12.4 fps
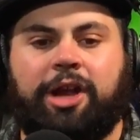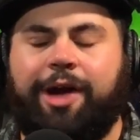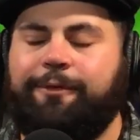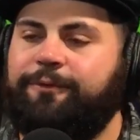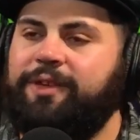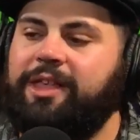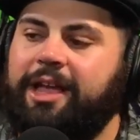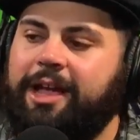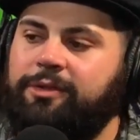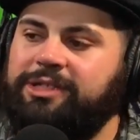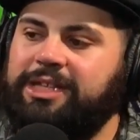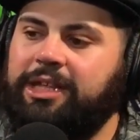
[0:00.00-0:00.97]
feel like
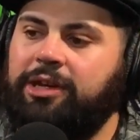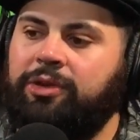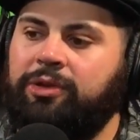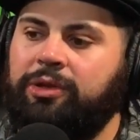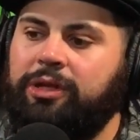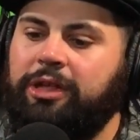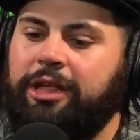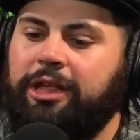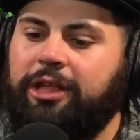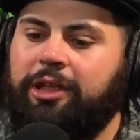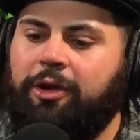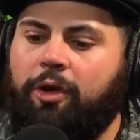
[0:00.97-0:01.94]
I was a little
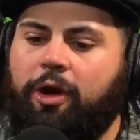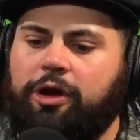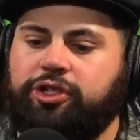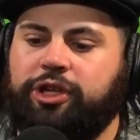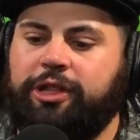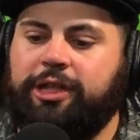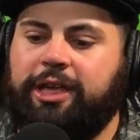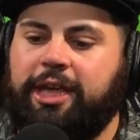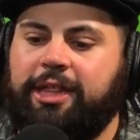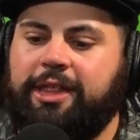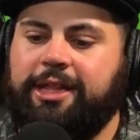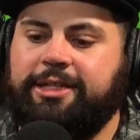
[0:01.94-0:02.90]
harsh on the
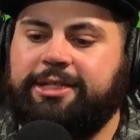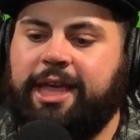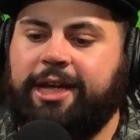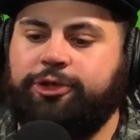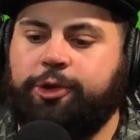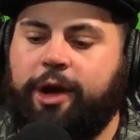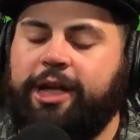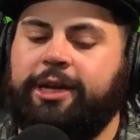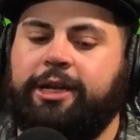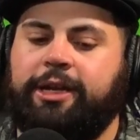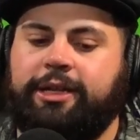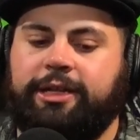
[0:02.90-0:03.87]
kid that's like trying
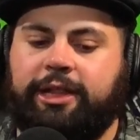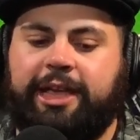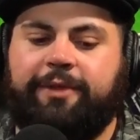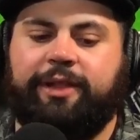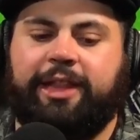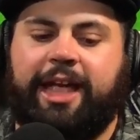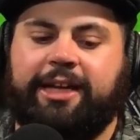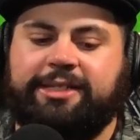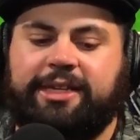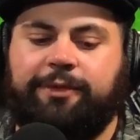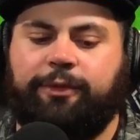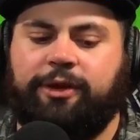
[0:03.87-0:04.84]
to leave a
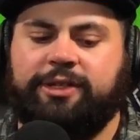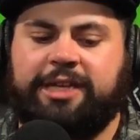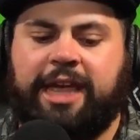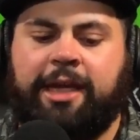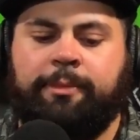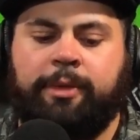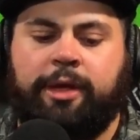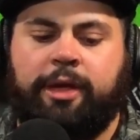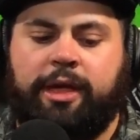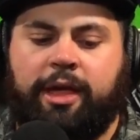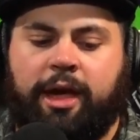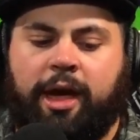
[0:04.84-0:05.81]
legacy for his name
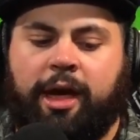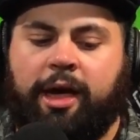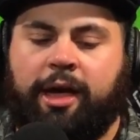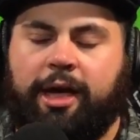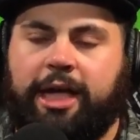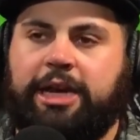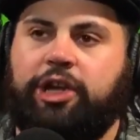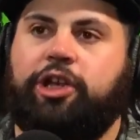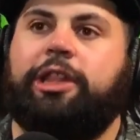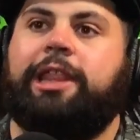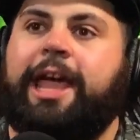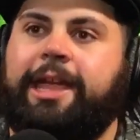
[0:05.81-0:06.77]
in a
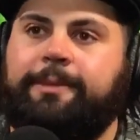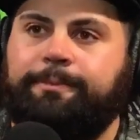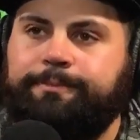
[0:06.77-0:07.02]
good light.